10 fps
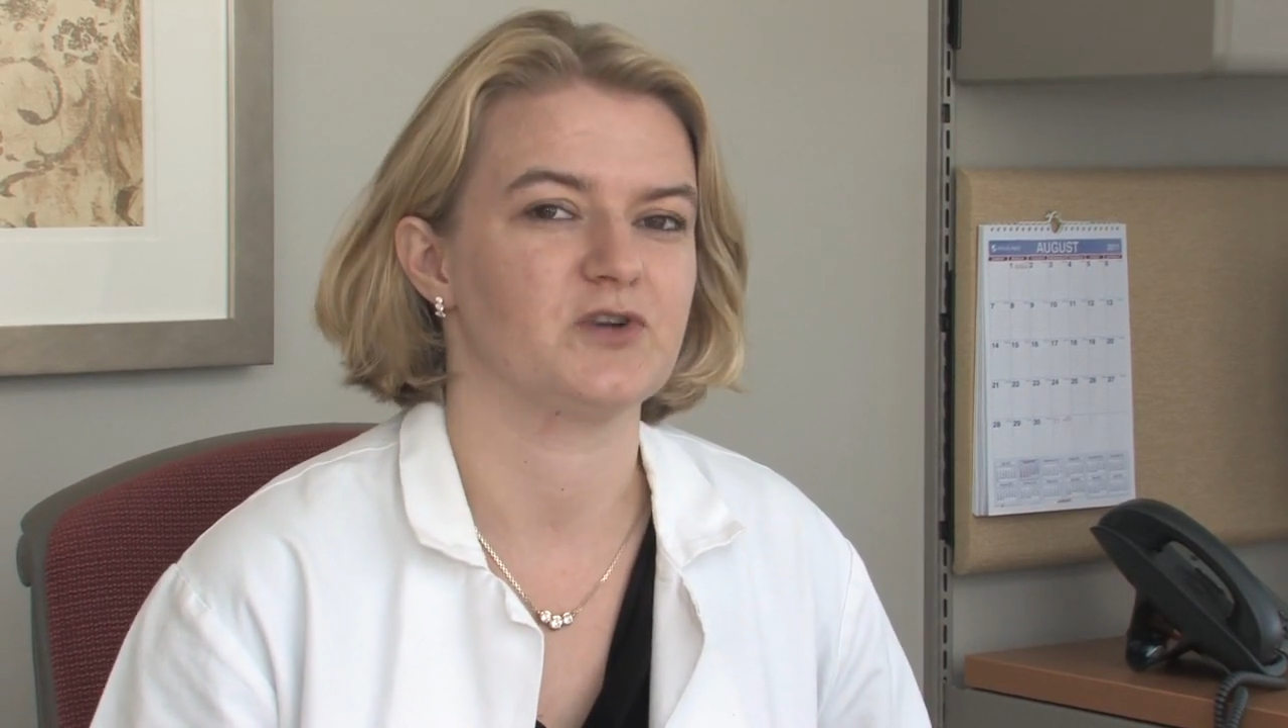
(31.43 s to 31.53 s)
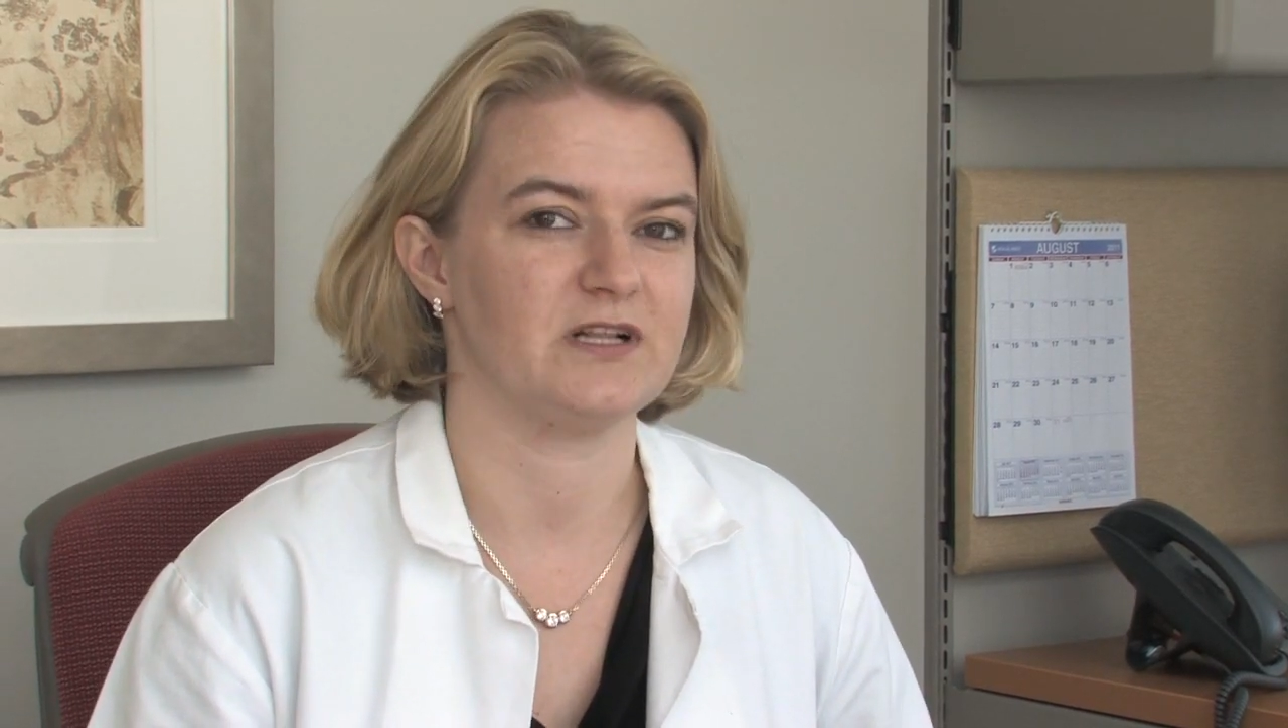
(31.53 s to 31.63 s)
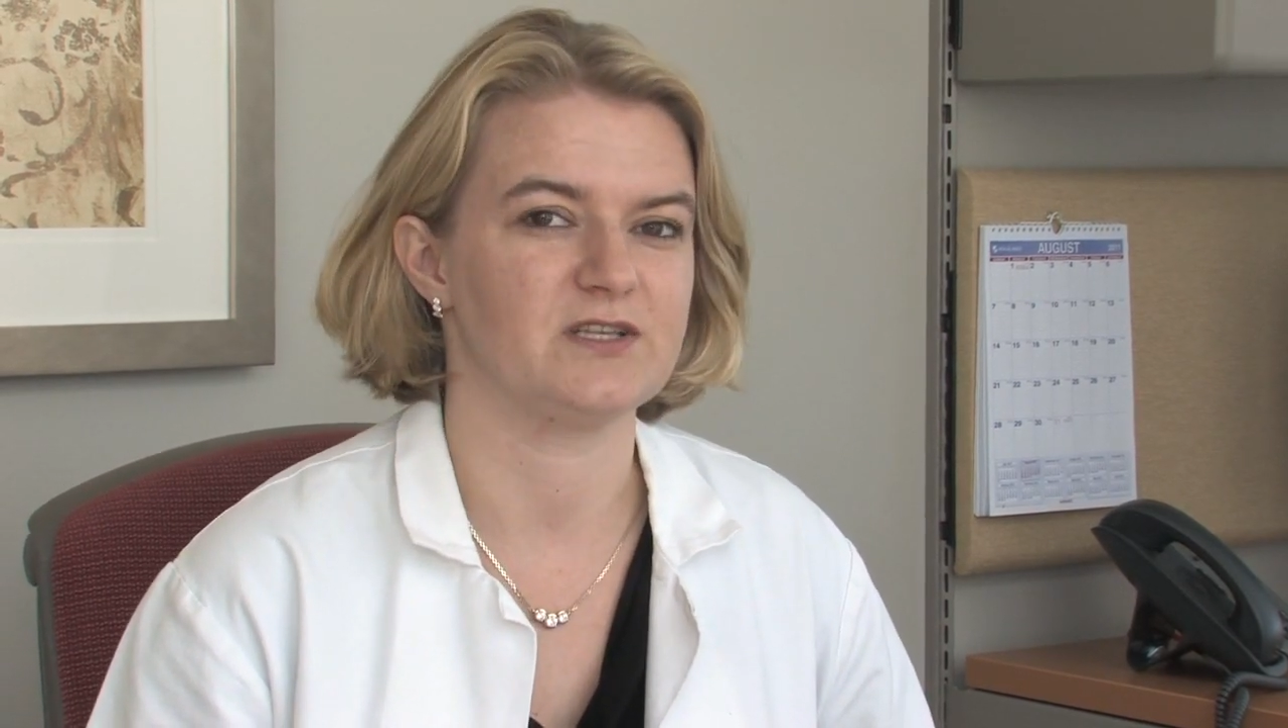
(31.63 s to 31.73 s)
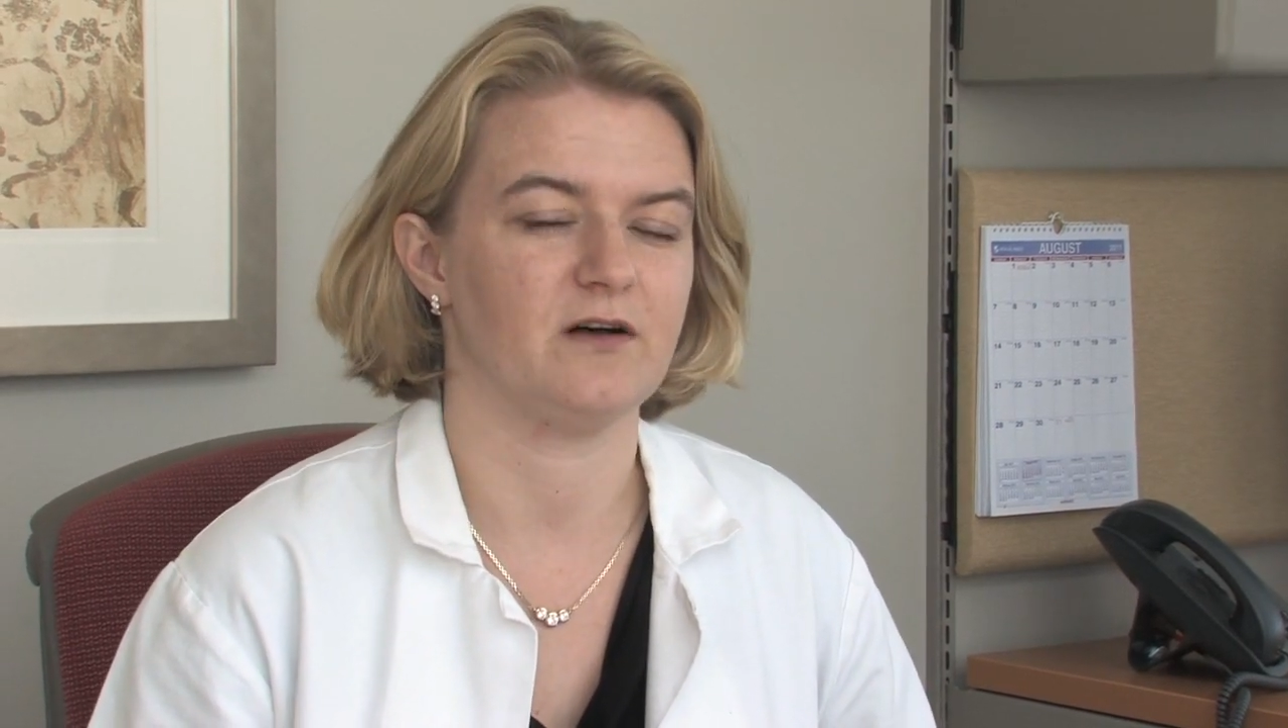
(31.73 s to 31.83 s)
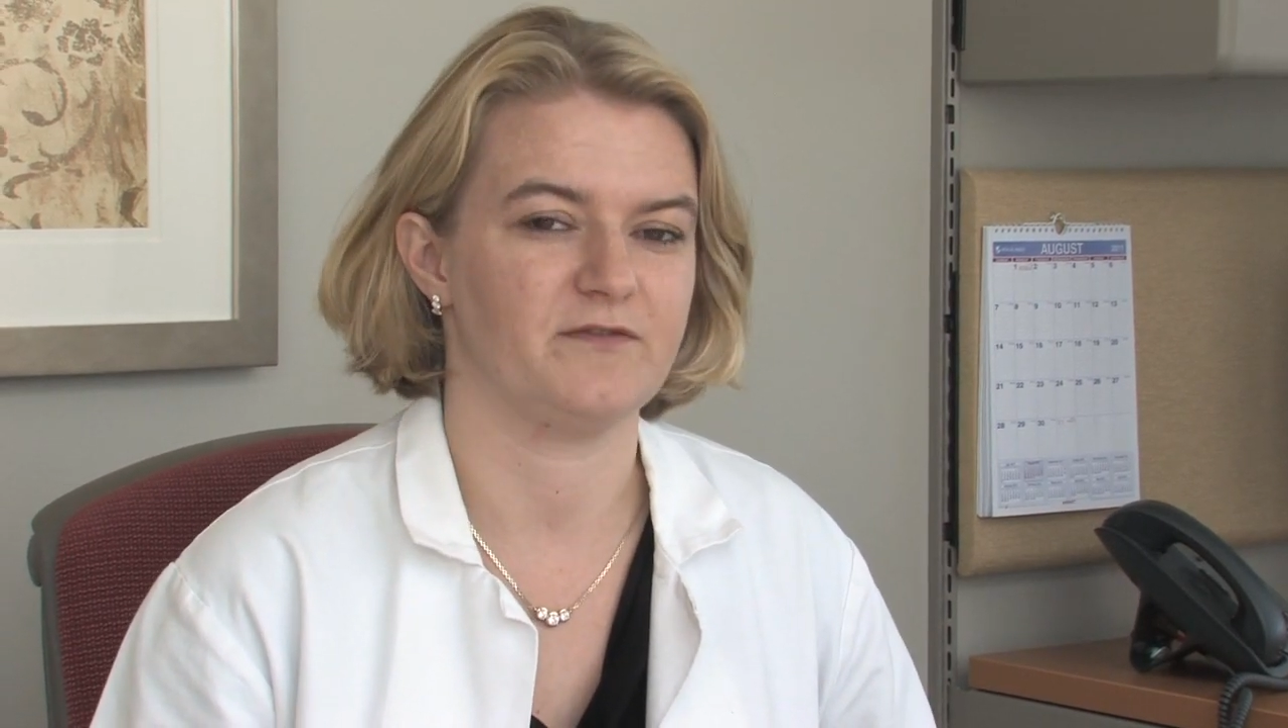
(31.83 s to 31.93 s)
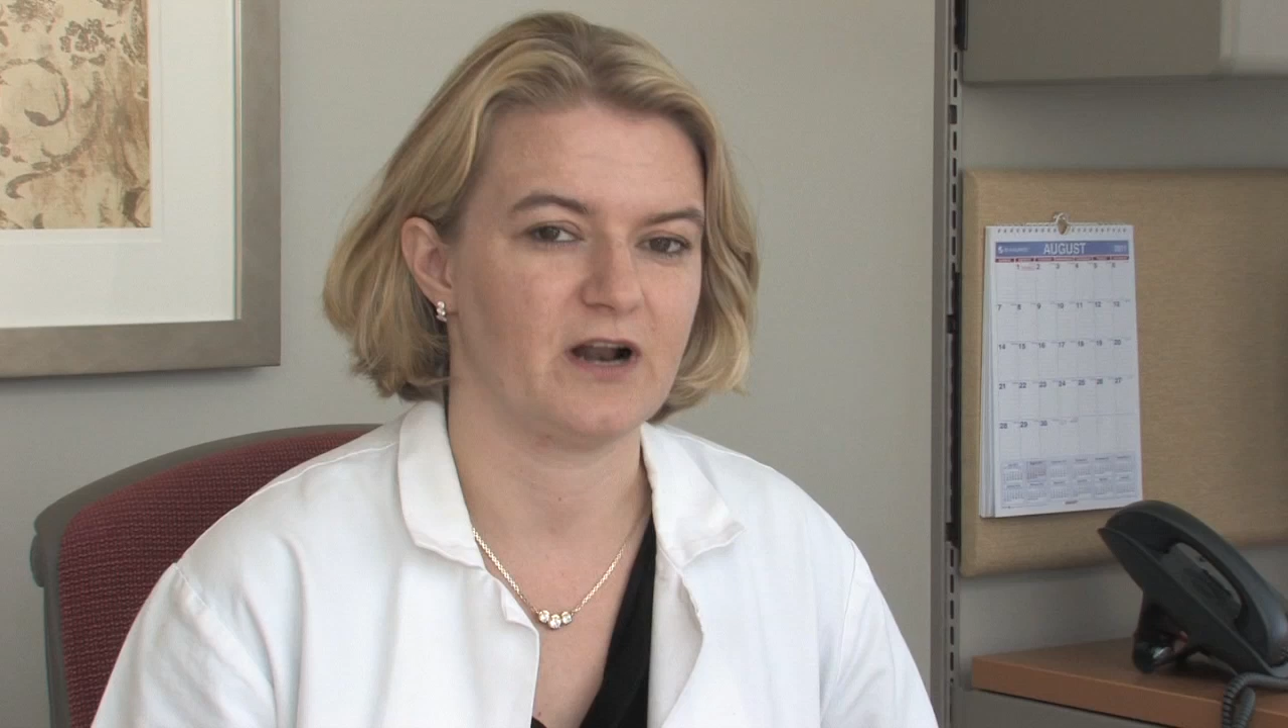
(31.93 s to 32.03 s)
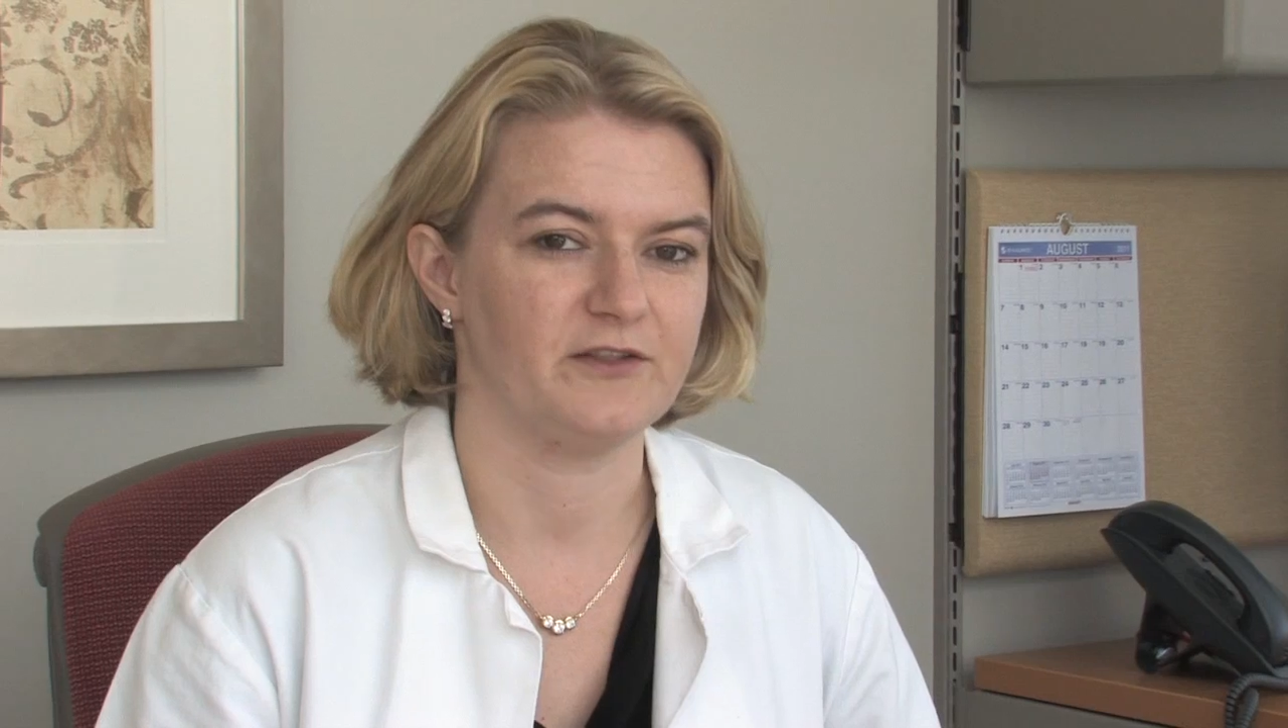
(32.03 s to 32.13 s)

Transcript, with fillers: trials offer